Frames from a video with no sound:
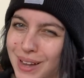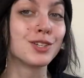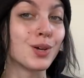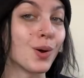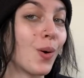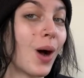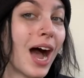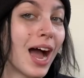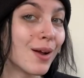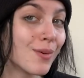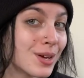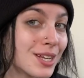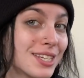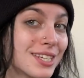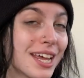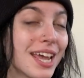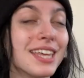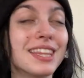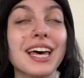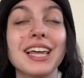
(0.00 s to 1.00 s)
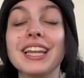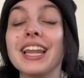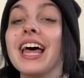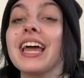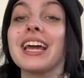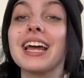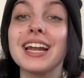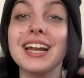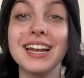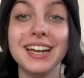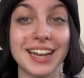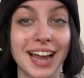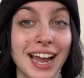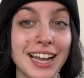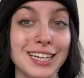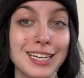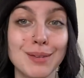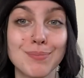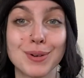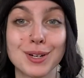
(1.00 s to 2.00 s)
So I would say that like
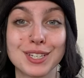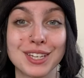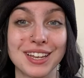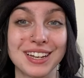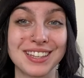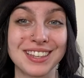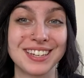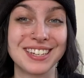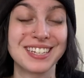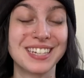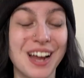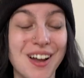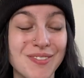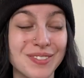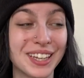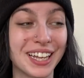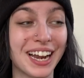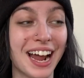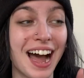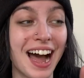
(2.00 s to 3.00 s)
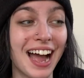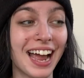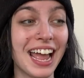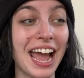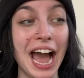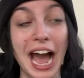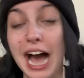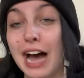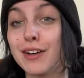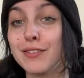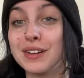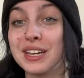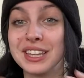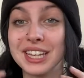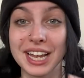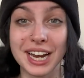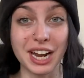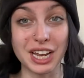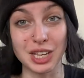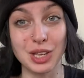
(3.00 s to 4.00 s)
90% of the stuff that I have and
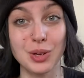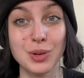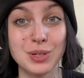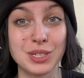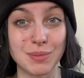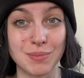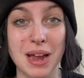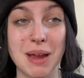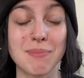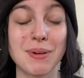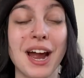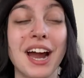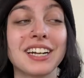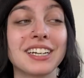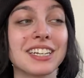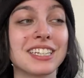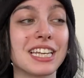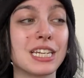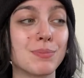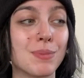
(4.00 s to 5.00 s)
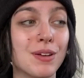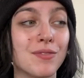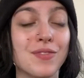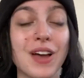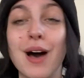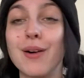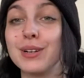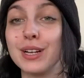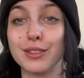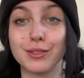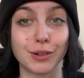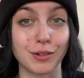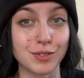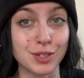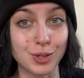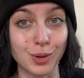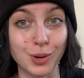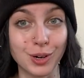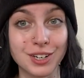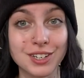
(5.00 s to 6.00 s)
that I use in my practice has been found at thrift
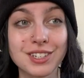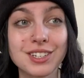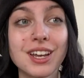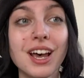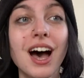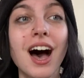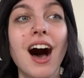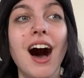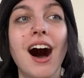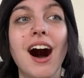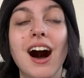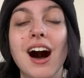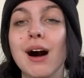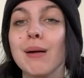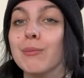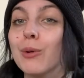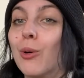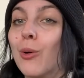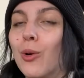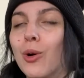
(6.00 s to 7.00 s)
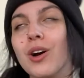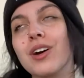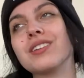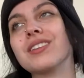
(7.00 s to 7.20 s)
stores um, or